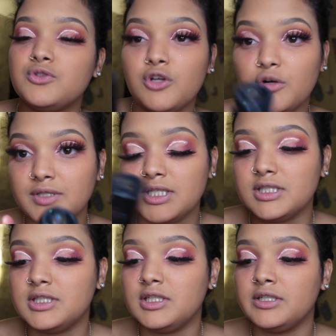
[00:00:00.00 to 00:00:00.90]
sculpting
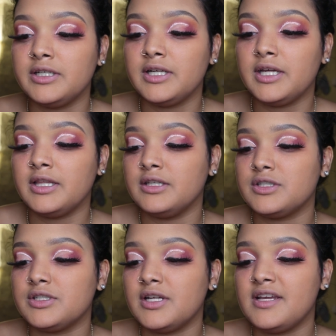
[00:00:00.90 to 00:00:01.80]
concealer in the
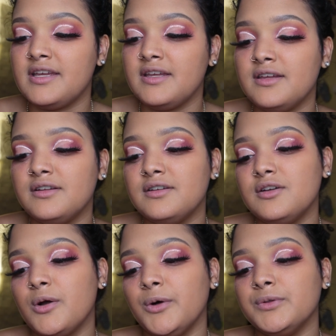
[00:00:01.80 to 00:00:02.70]
shade
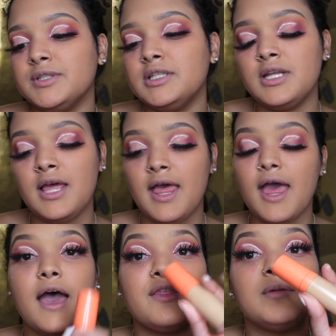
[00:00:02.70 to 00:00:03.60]
Golden,
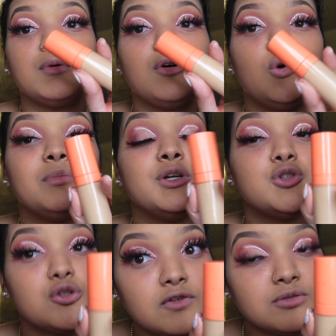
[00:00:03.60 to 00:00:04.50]
and then I'm going with my
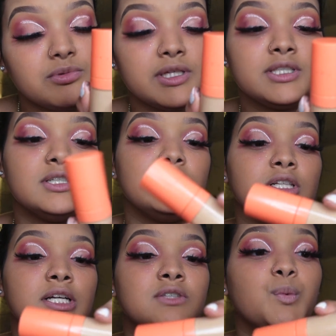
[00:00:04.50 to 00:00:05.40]
Juvia's Place concealer
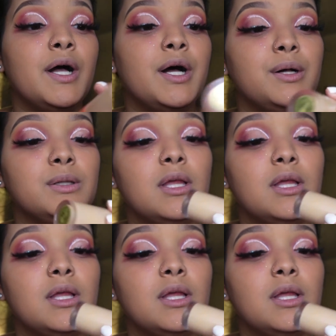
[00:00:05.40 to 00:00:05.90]
as well,